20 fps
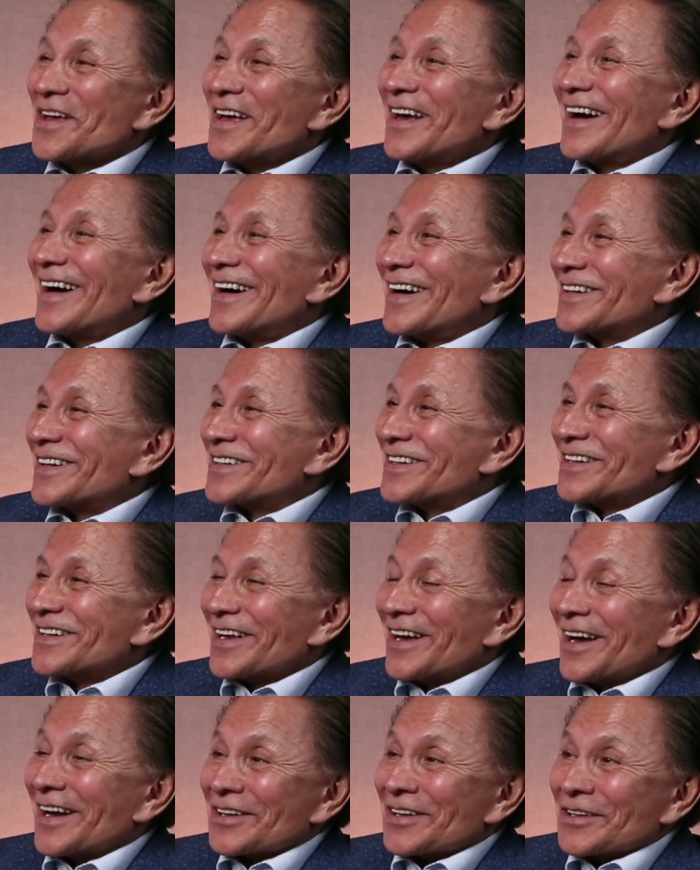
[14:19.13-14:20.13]
Uh,
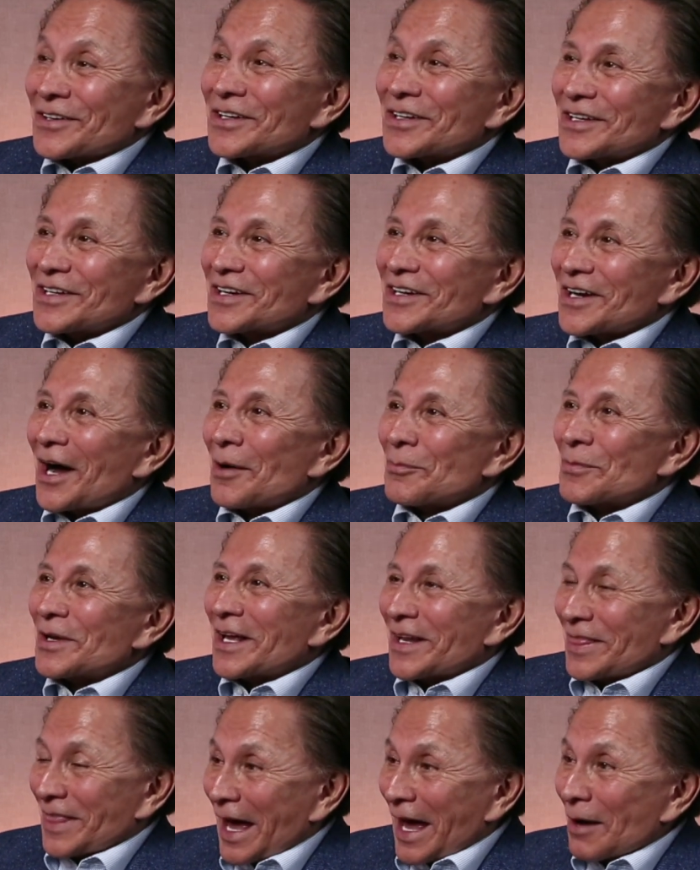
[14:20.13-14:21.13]
yeah, you, you, caught me
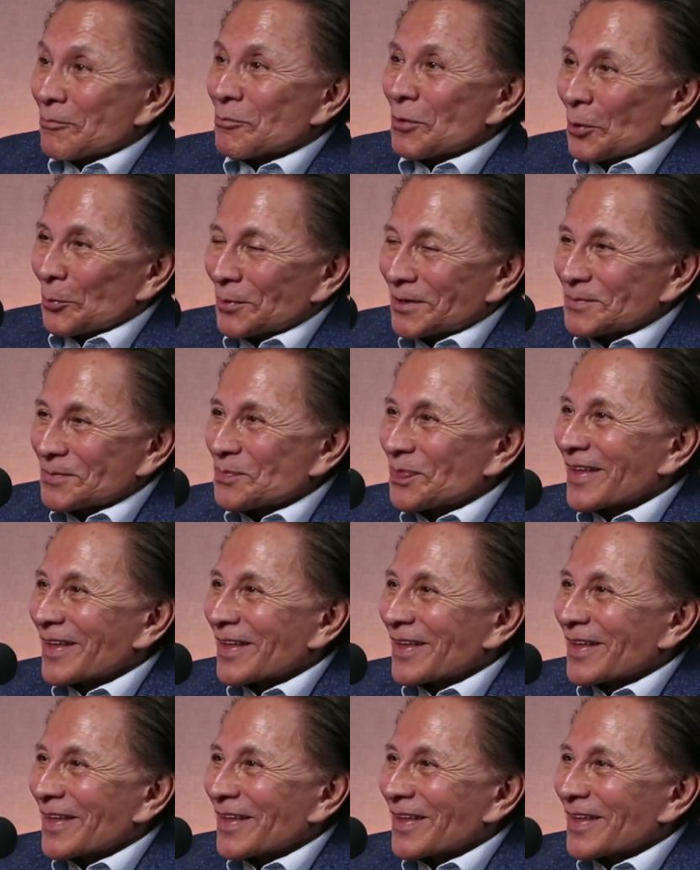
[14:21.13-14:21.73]
at that moment.